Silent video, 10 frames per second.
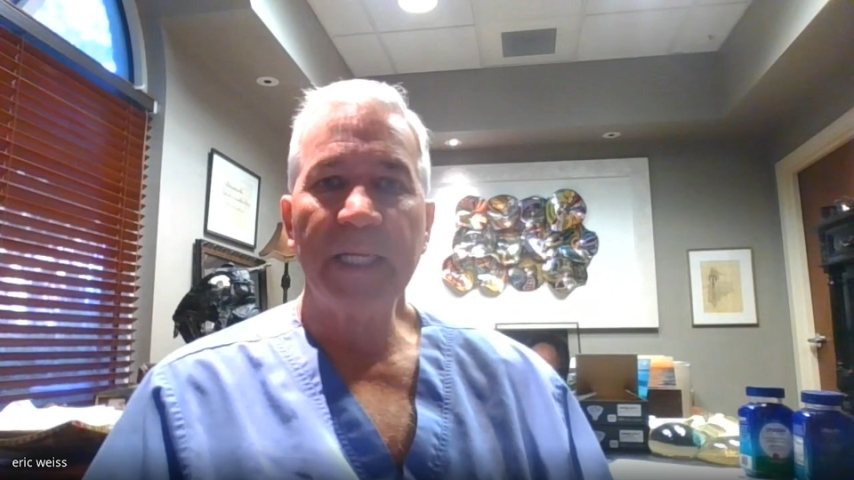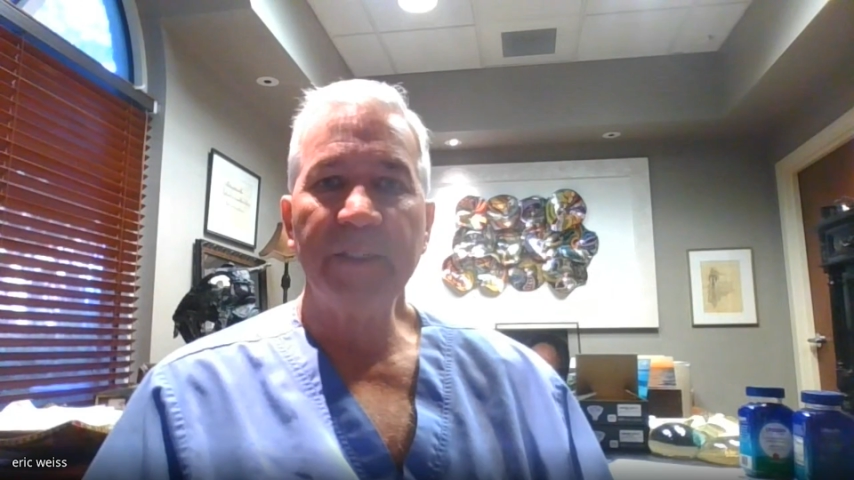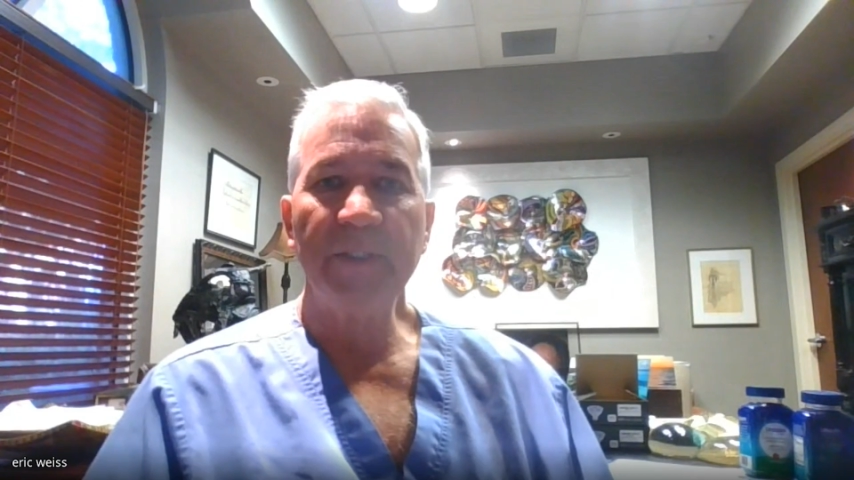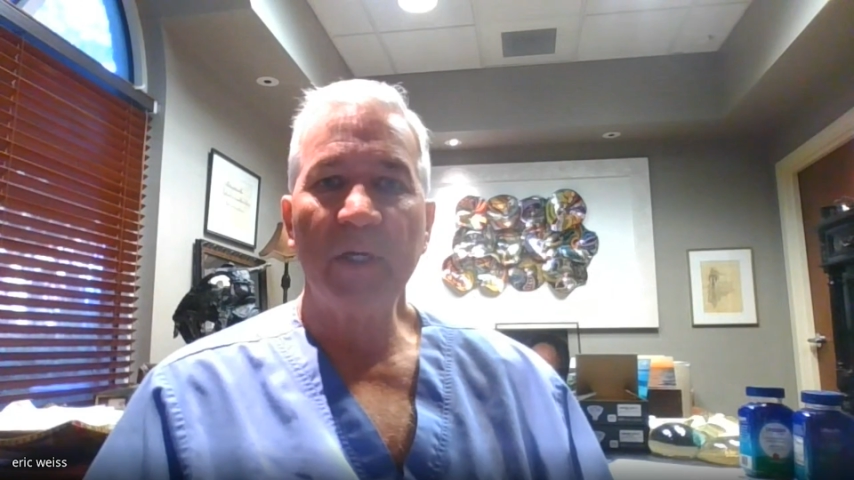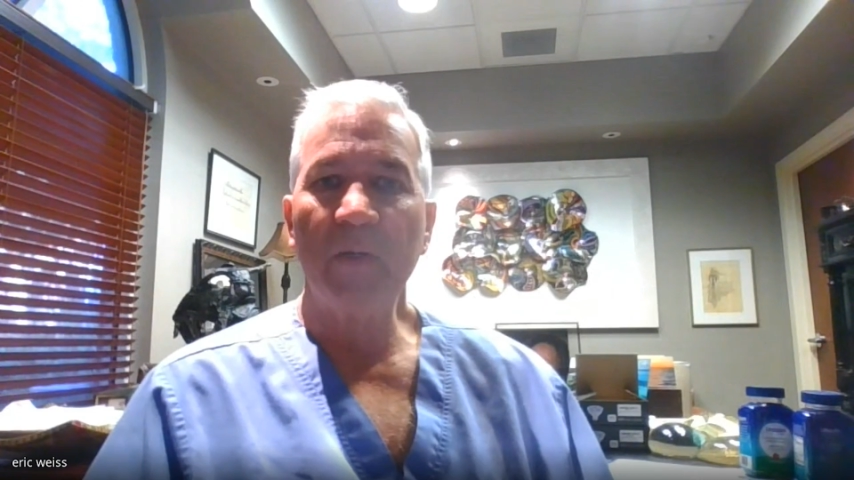
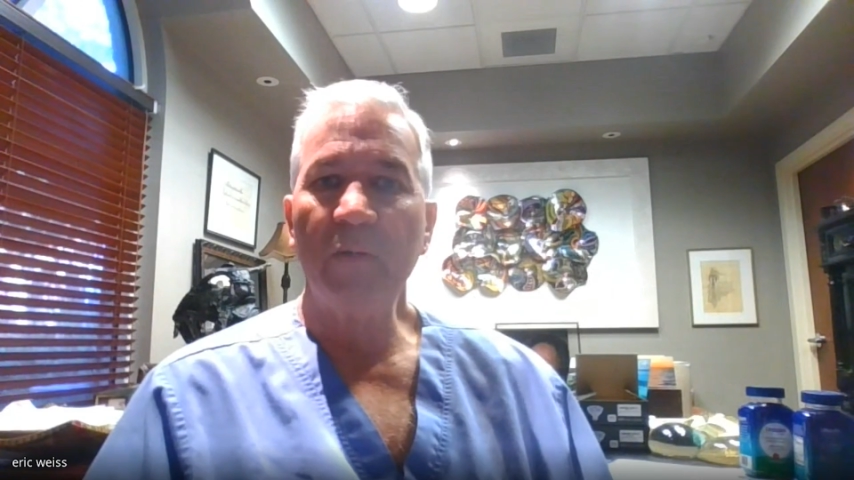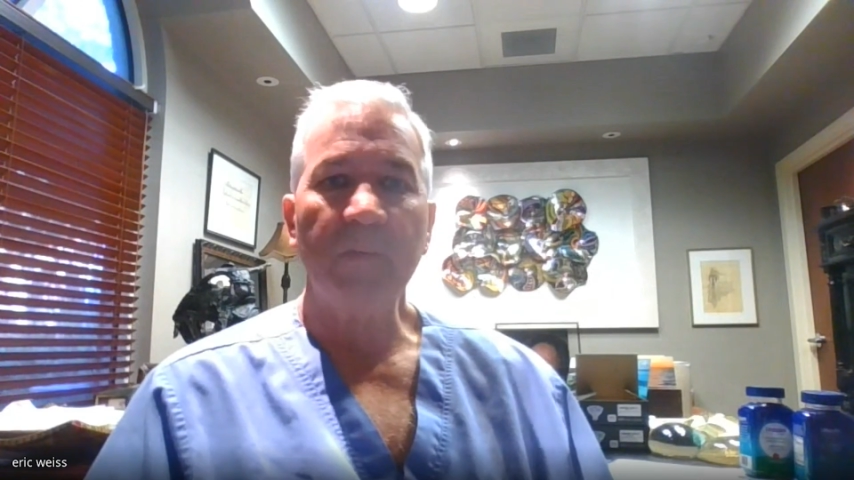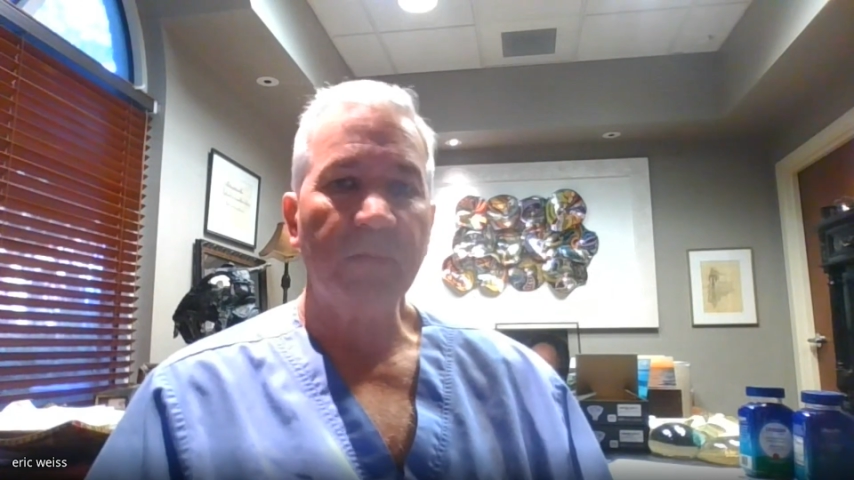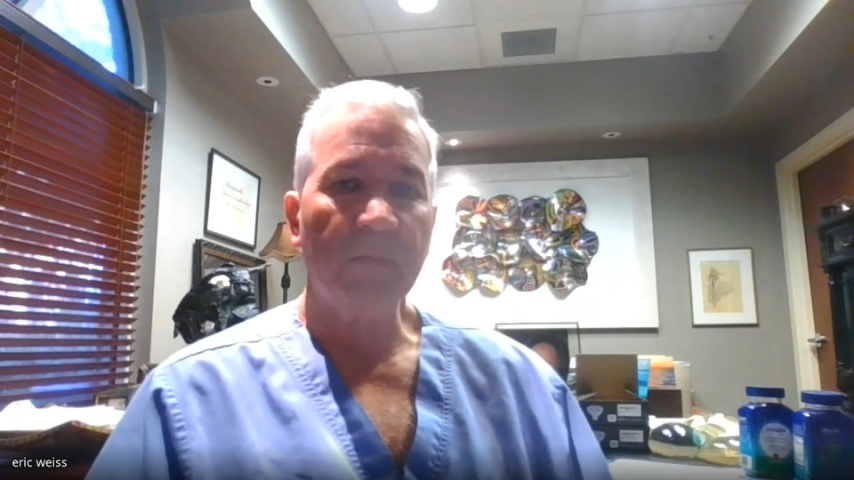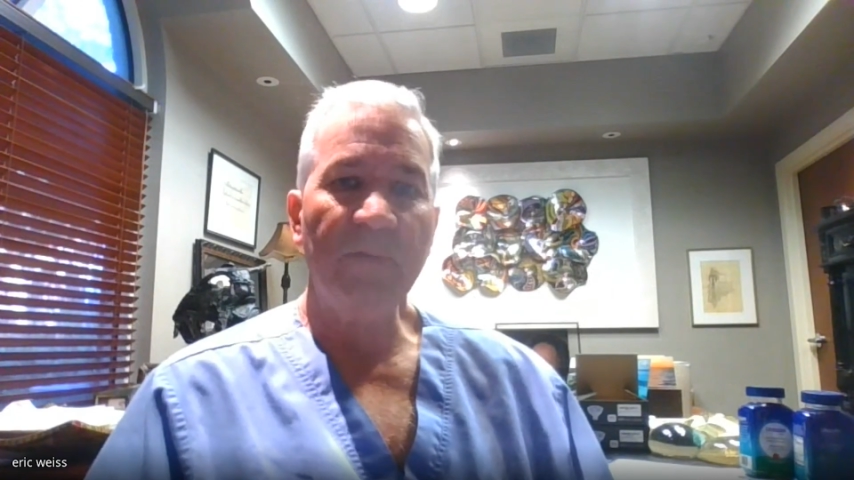so
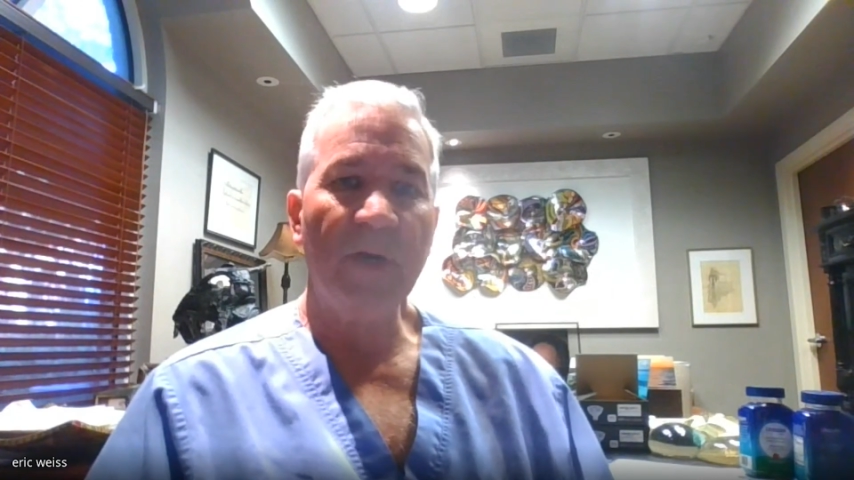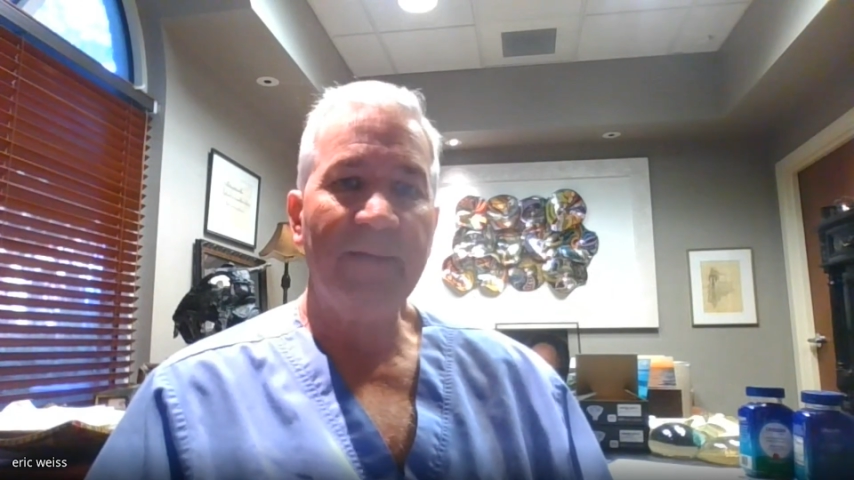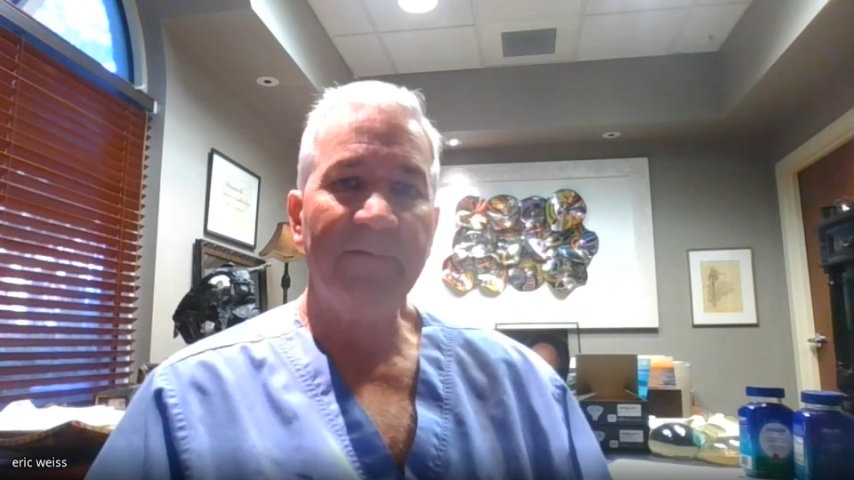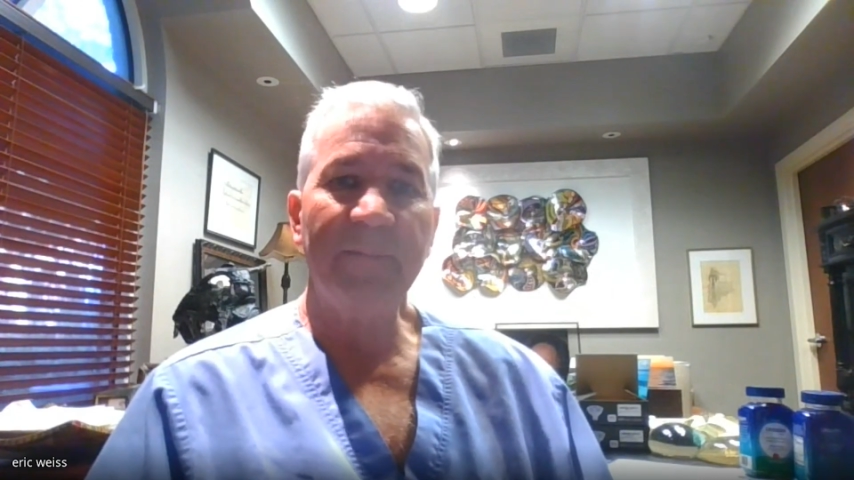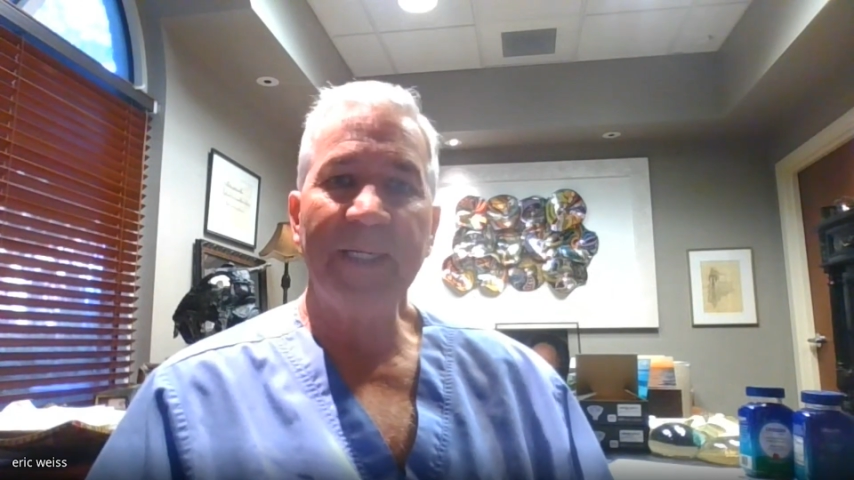we want
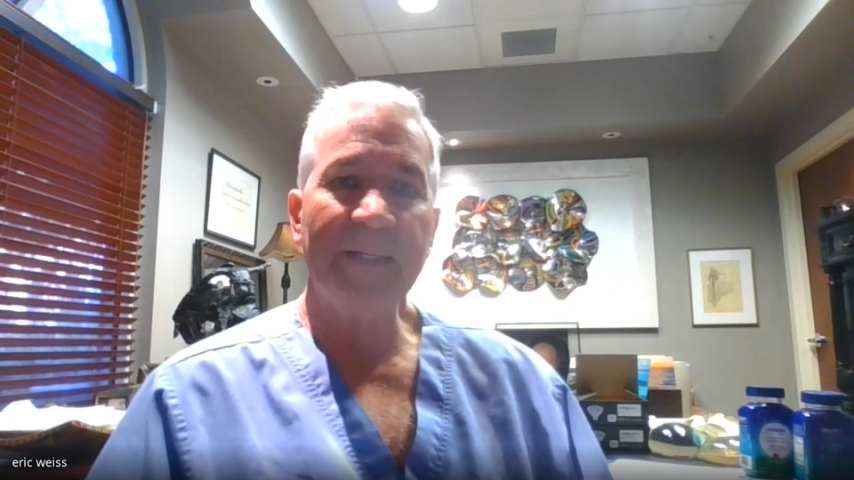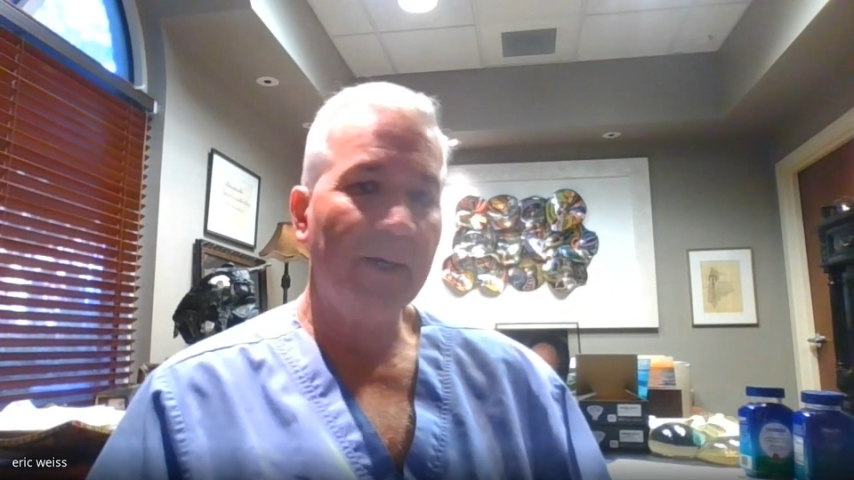everybody to